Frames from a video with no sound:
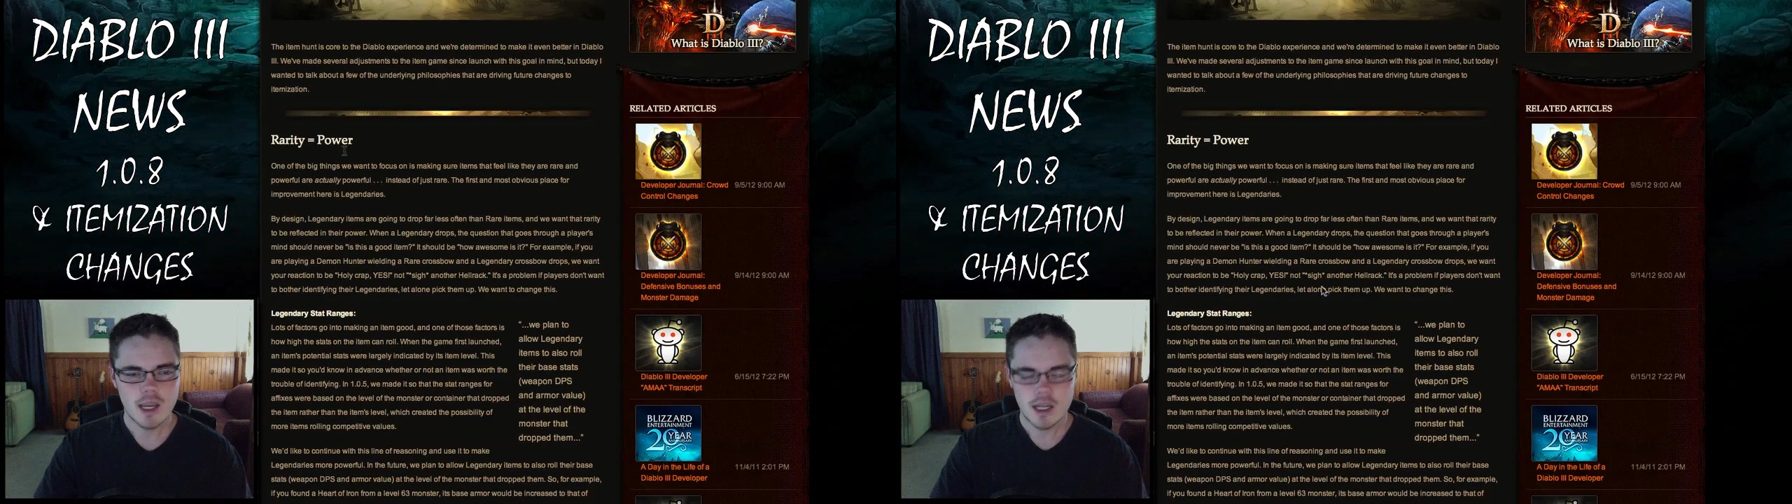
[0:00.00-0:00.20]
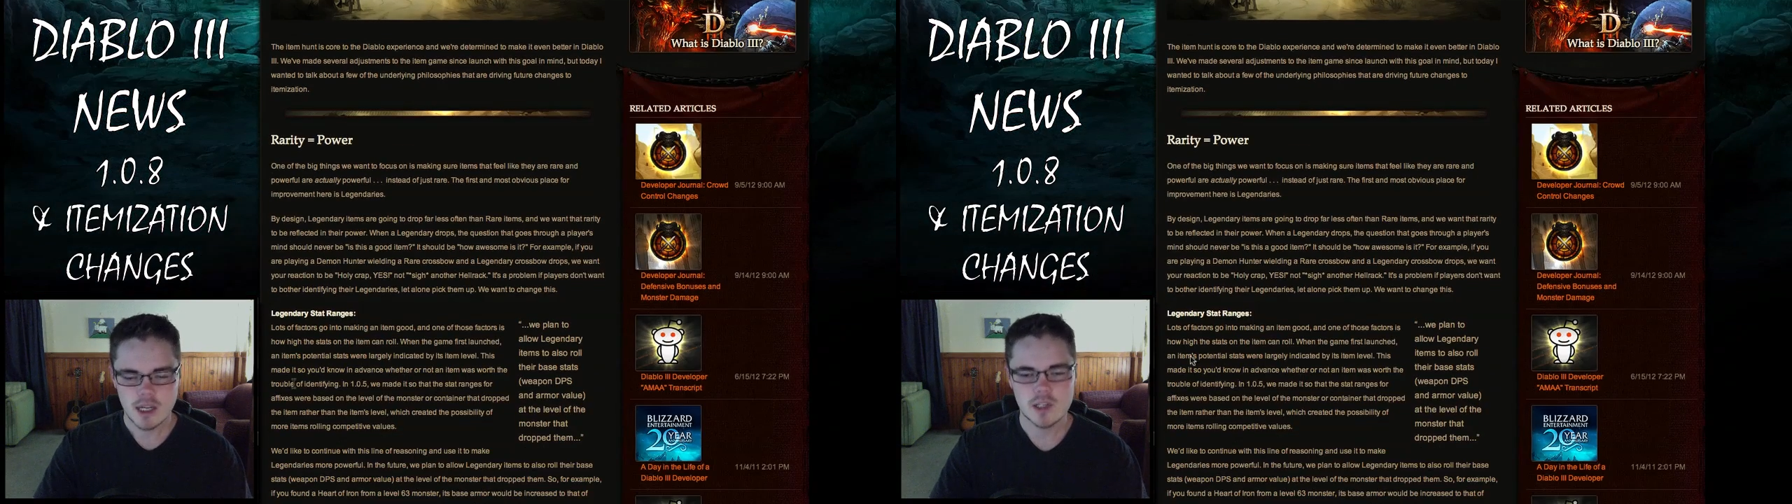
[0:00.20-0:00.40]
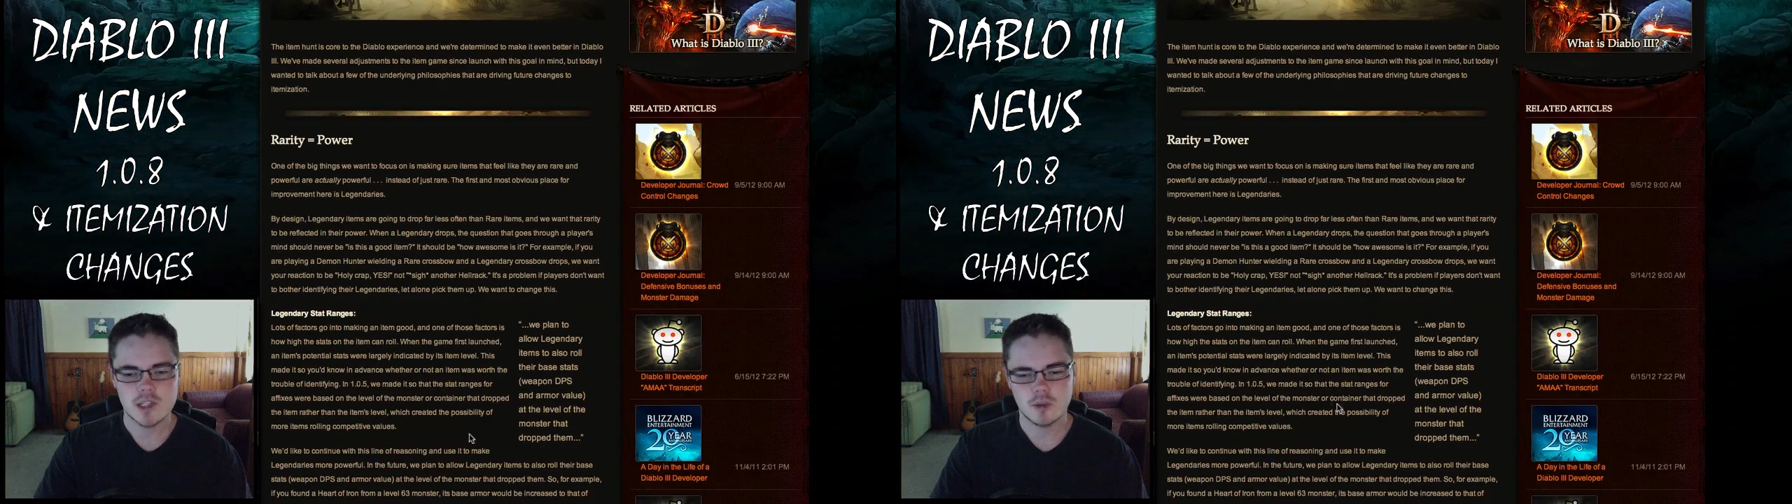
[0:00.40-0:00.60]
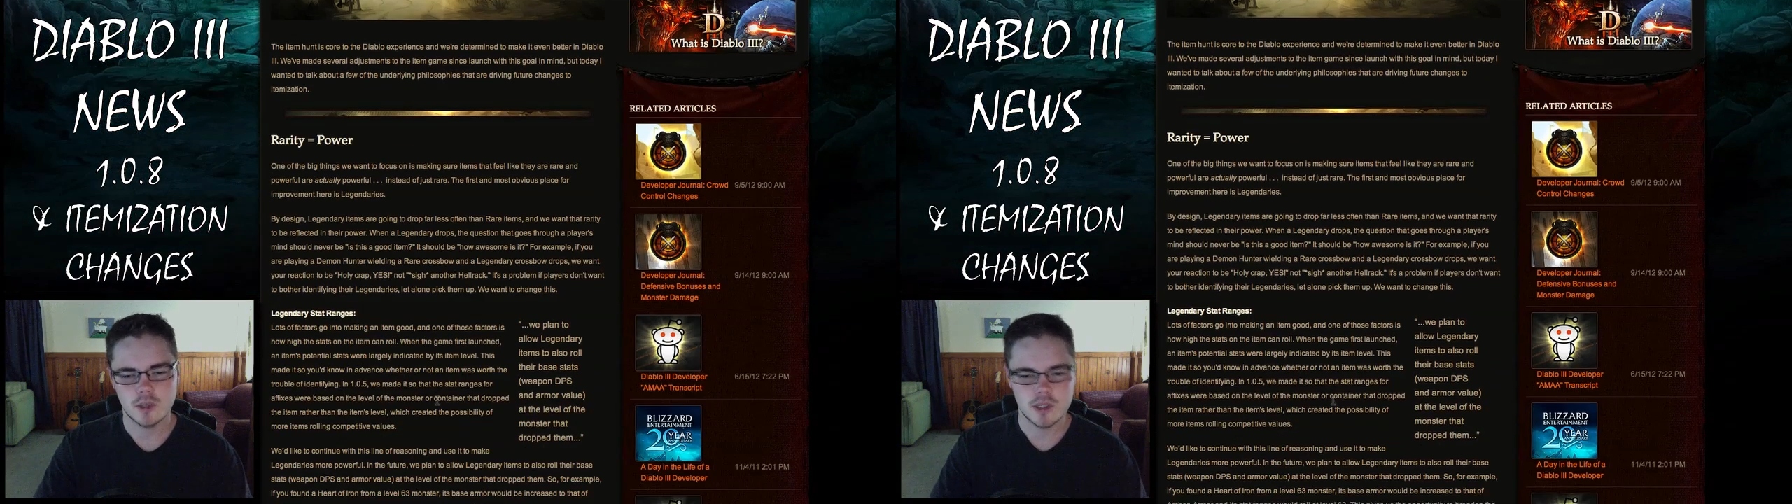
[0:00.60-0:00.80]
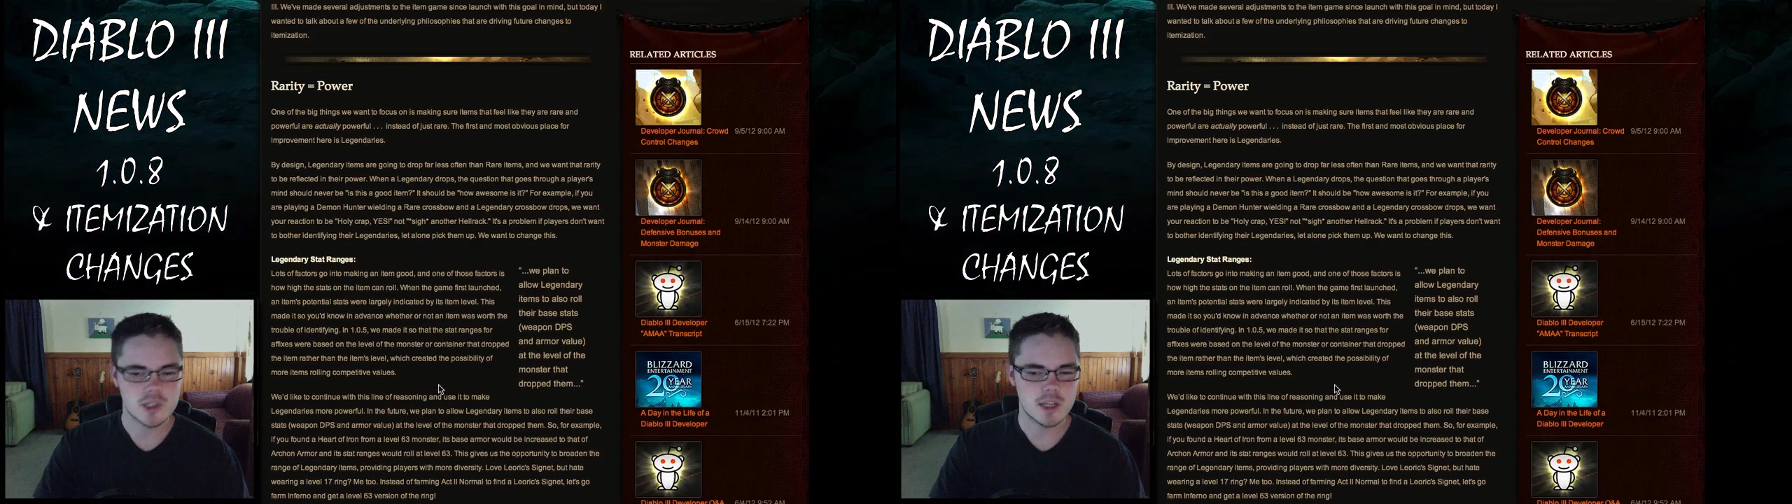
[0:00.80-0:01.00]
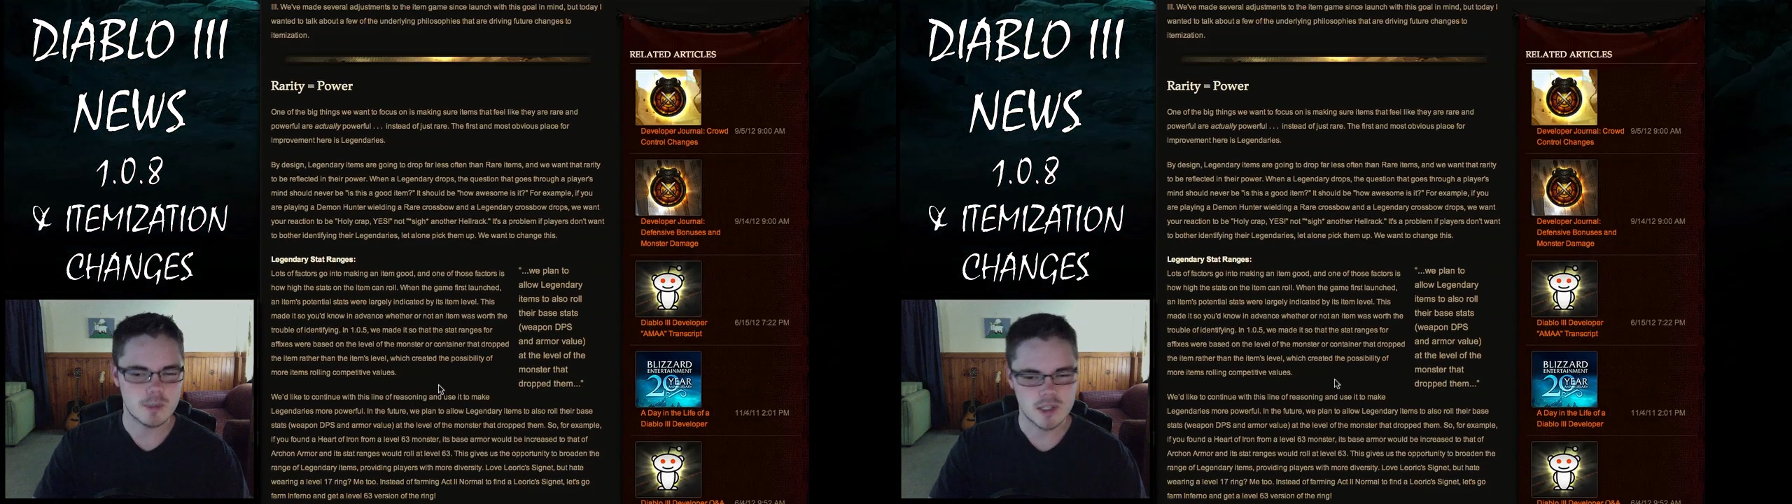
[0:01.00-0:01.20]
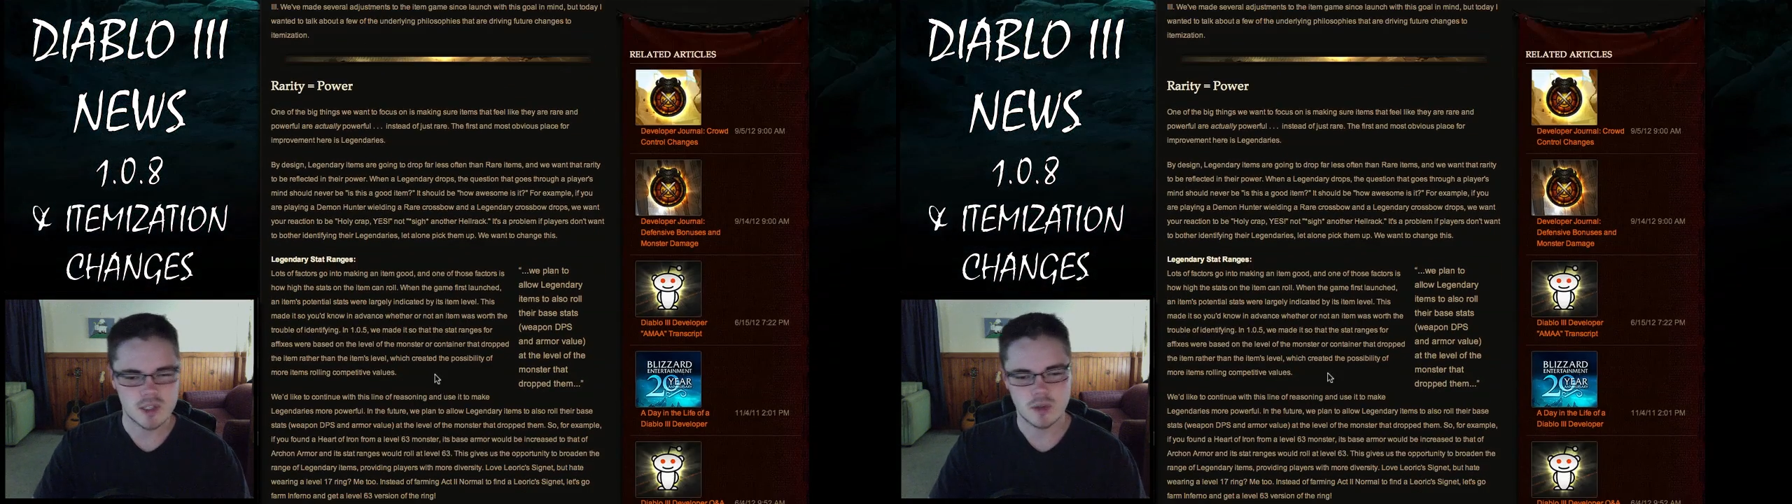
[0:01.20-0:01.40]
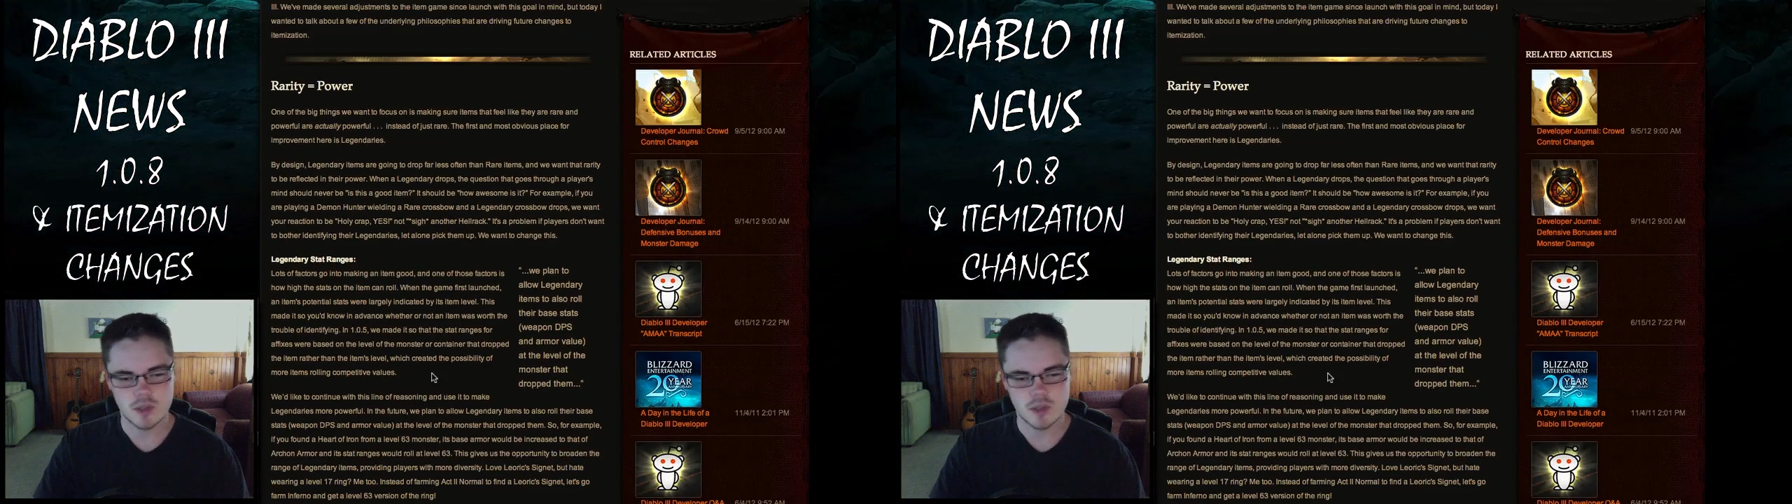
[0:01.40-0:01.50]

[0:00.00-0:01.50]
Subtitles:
you know, this is all interesting, but it's sort